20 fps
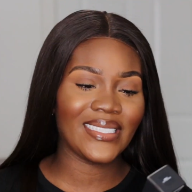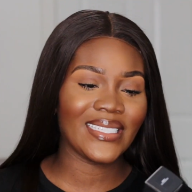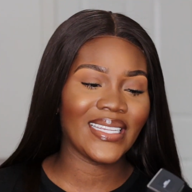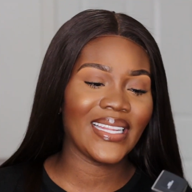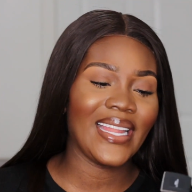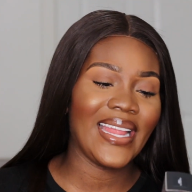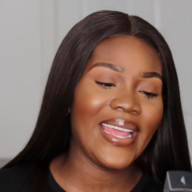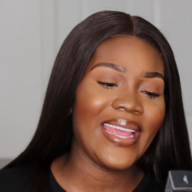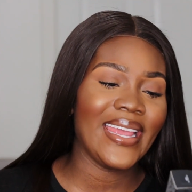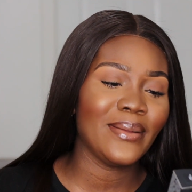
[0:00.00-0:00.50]
It
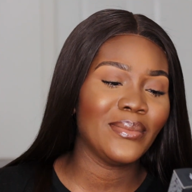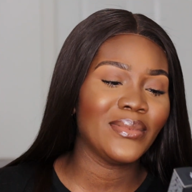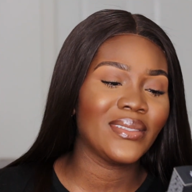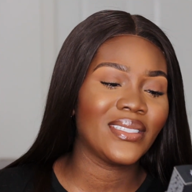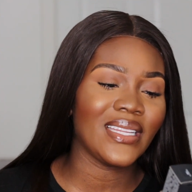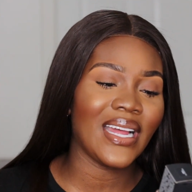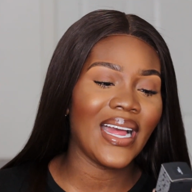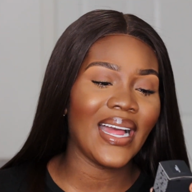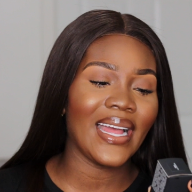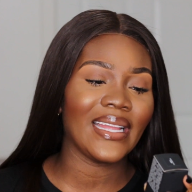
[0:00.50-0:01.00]
claims
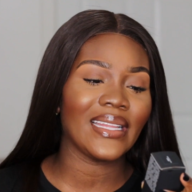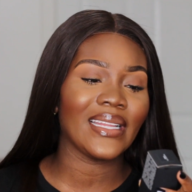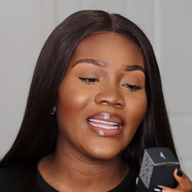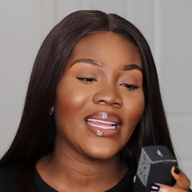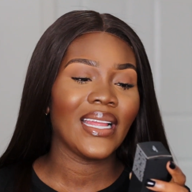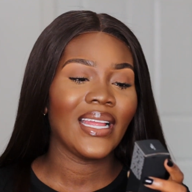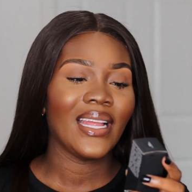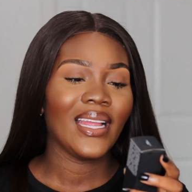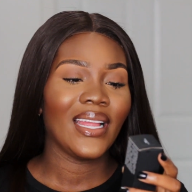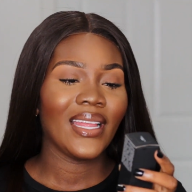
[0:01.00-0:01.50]
that
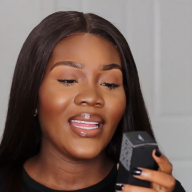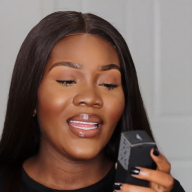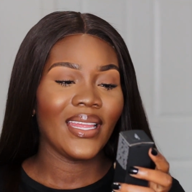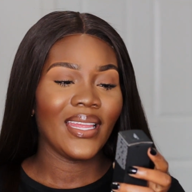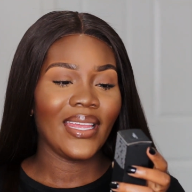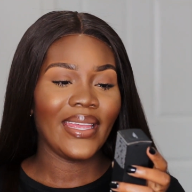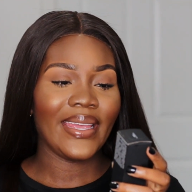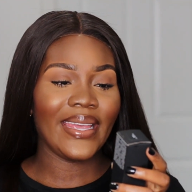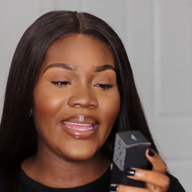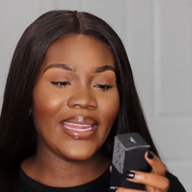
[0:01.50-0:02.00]

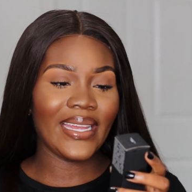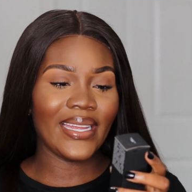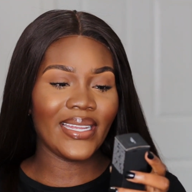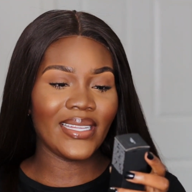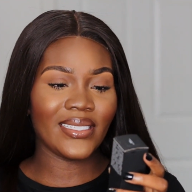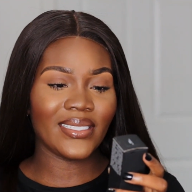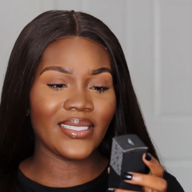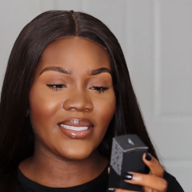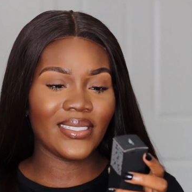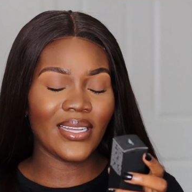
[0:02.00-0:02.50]
it
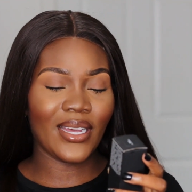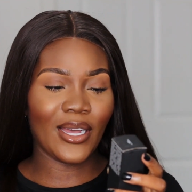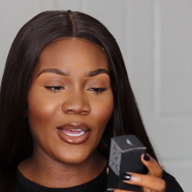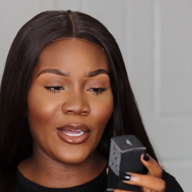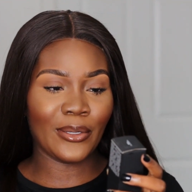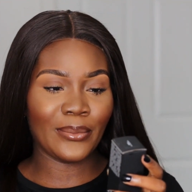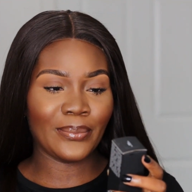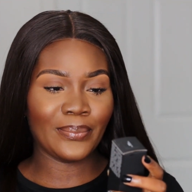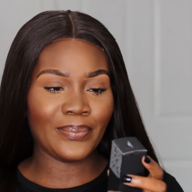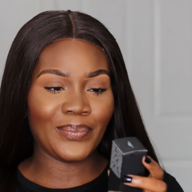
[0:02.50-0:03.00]
is
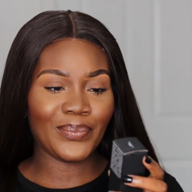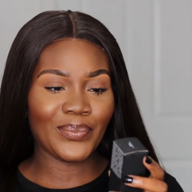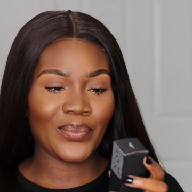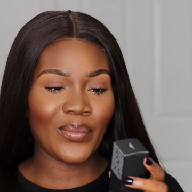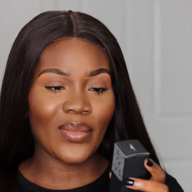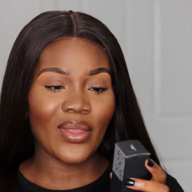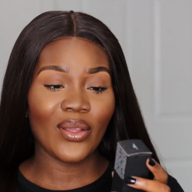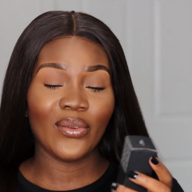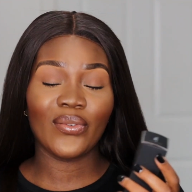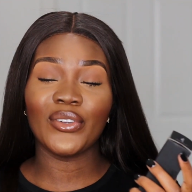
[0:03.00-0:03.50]

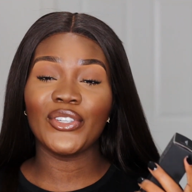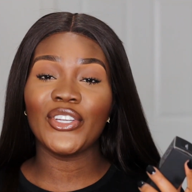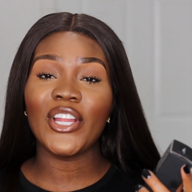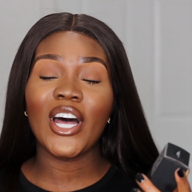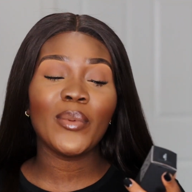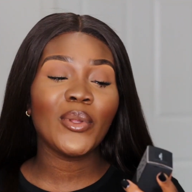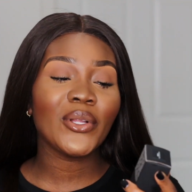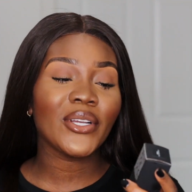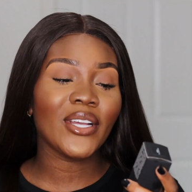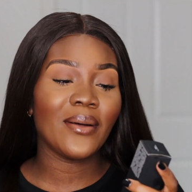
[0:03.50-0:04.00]
for
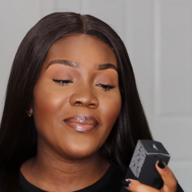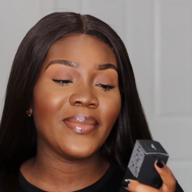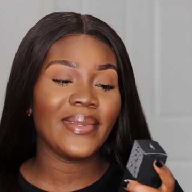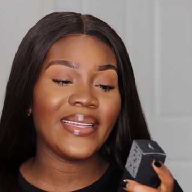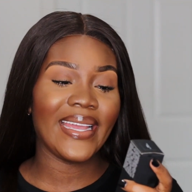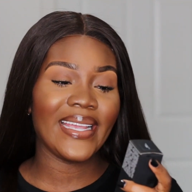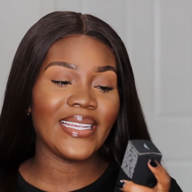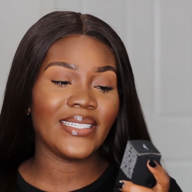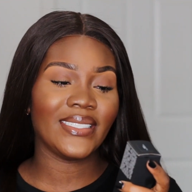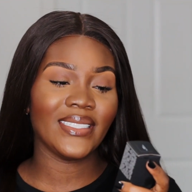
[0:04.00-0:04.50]
normal
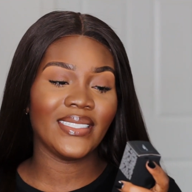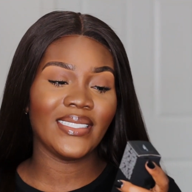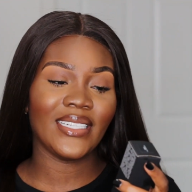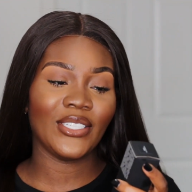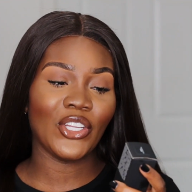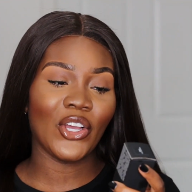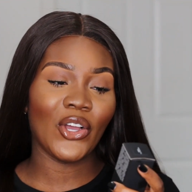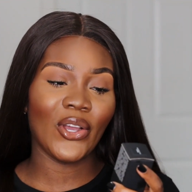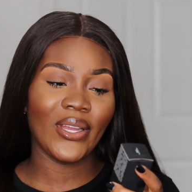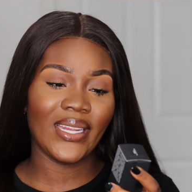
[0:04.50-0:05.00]
combination
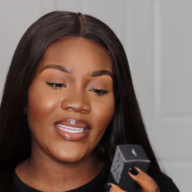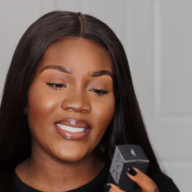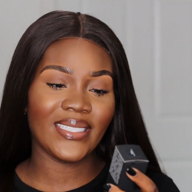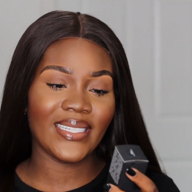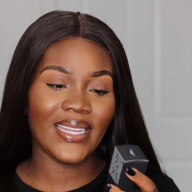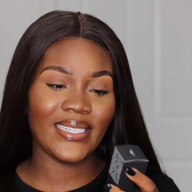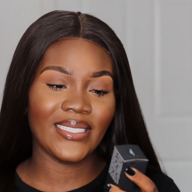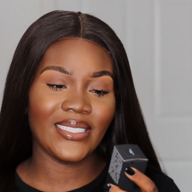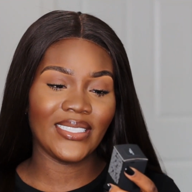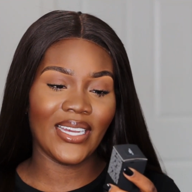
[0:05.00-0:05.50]
and oily
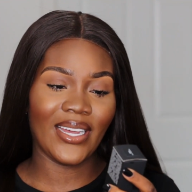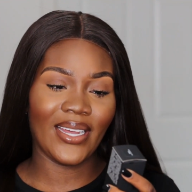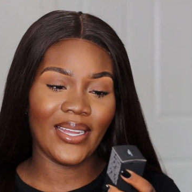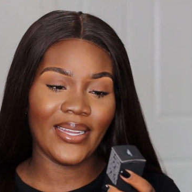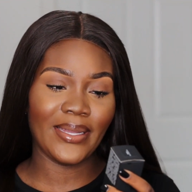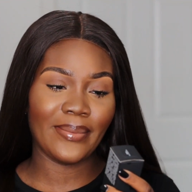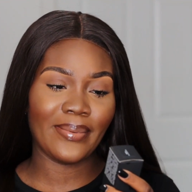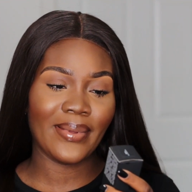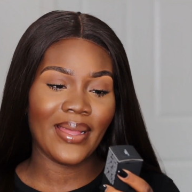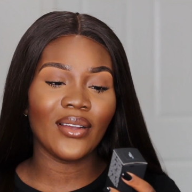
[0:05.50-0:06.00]
skin
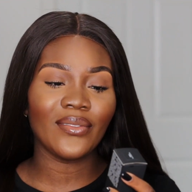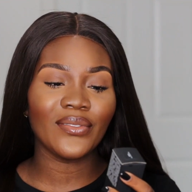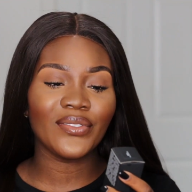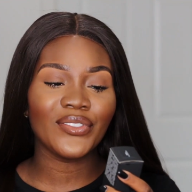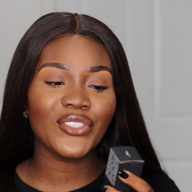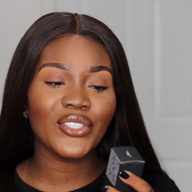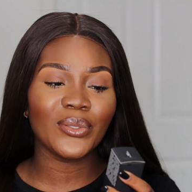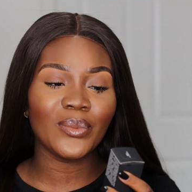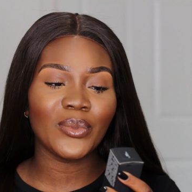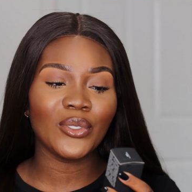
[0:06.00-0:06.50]
type,
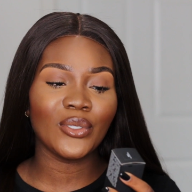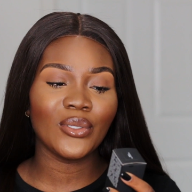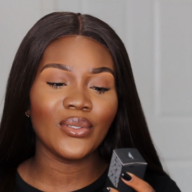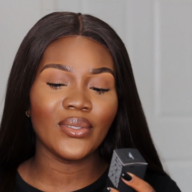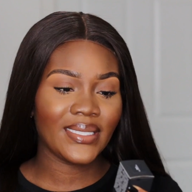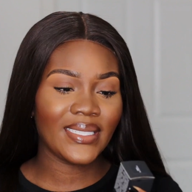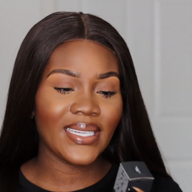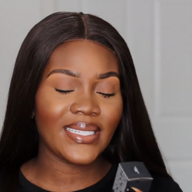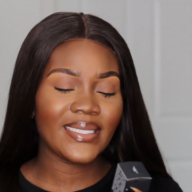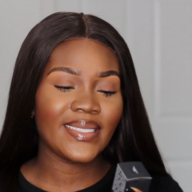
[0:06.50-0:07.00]
comfortable
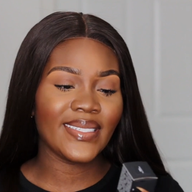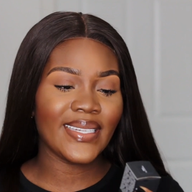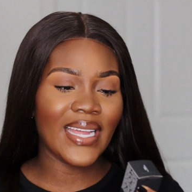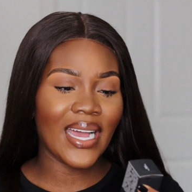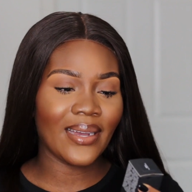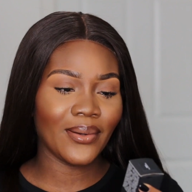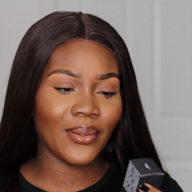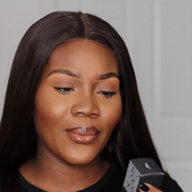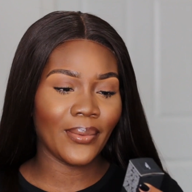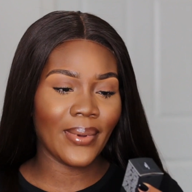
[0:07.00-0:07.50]

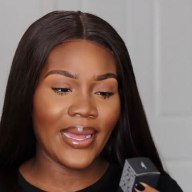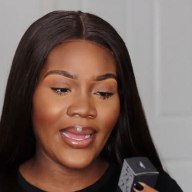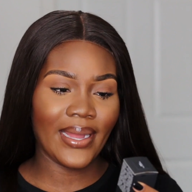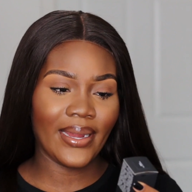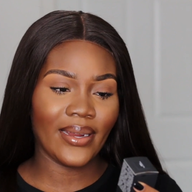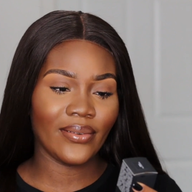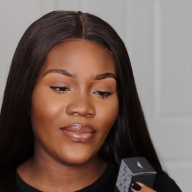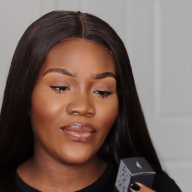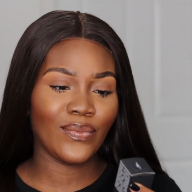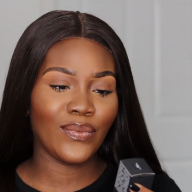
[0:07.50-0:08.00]
16-hour
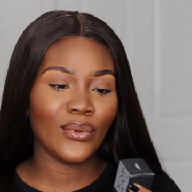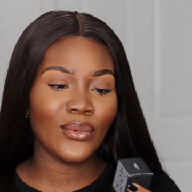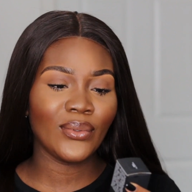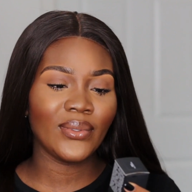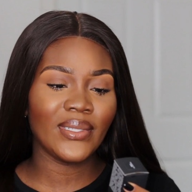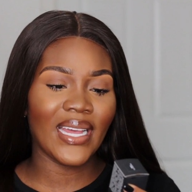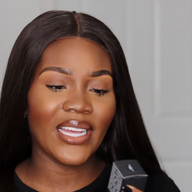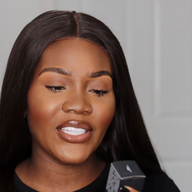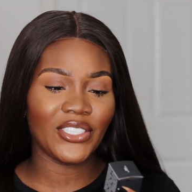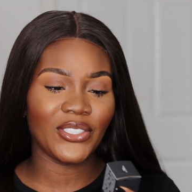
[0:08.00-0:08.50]
wear, full
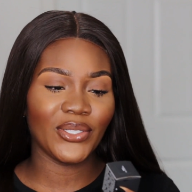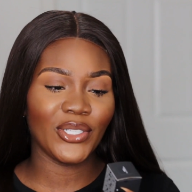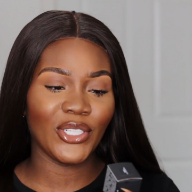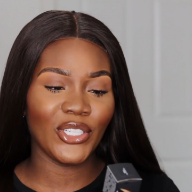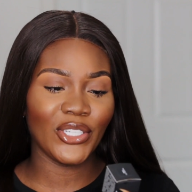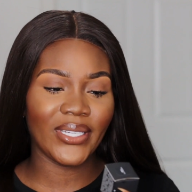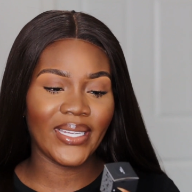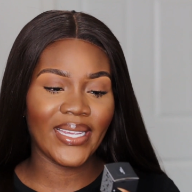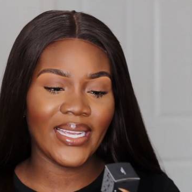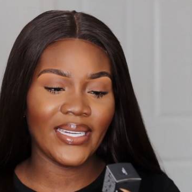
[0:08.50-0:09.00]
natural
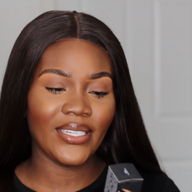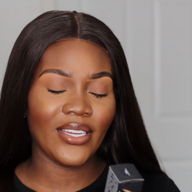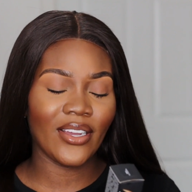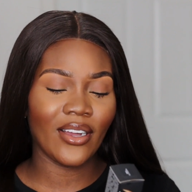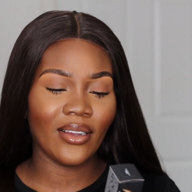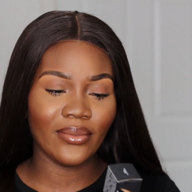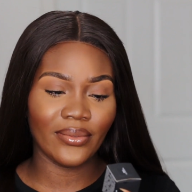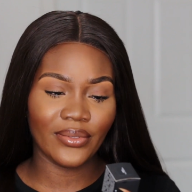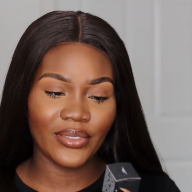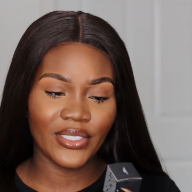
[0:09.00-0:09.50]
looking
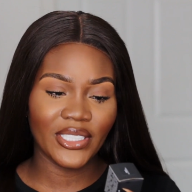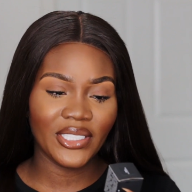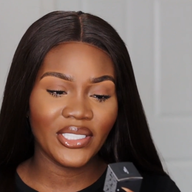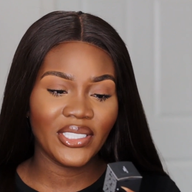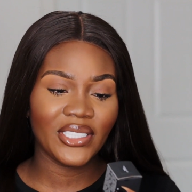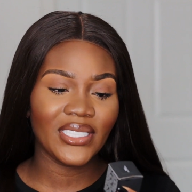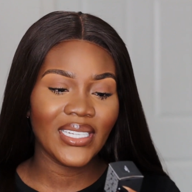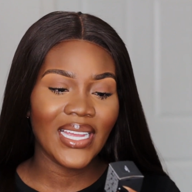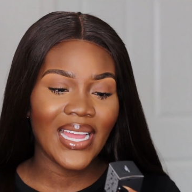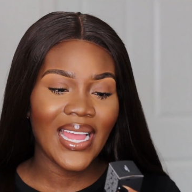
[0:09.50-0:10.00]

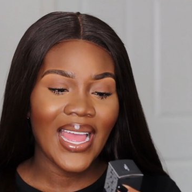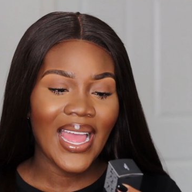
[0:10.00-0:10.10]
coverage,